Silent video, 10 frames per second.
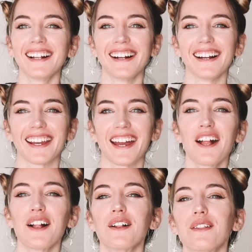Okay,
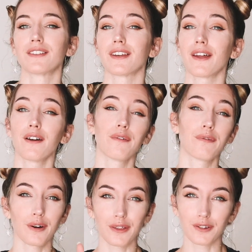so the
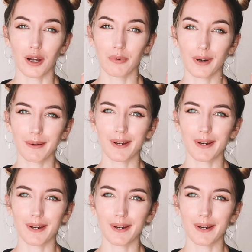fourth job board I'm